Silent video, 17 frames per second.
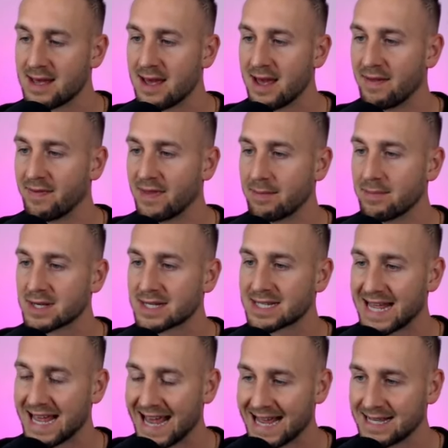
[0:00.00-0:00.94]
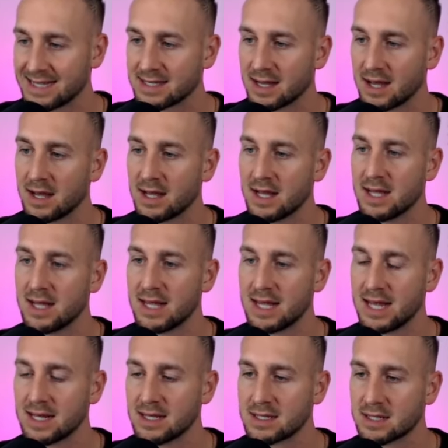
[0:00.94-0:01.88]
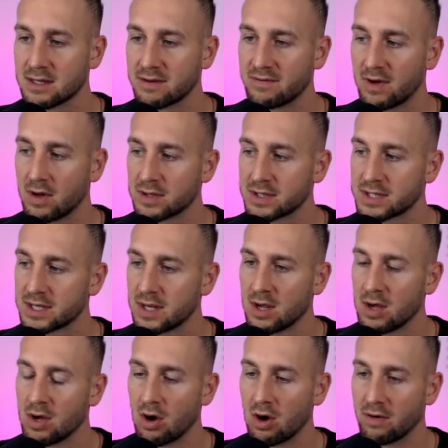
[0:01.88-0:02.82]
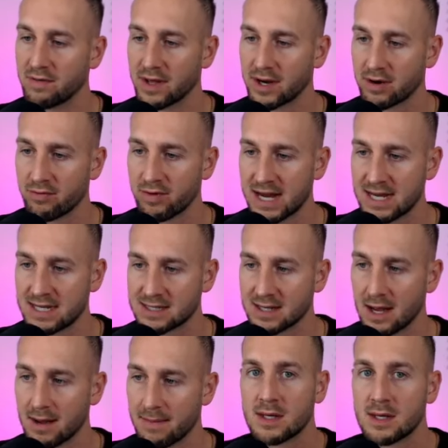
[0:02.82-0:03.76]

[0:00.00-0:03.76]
and they must enter into the vault of the creator.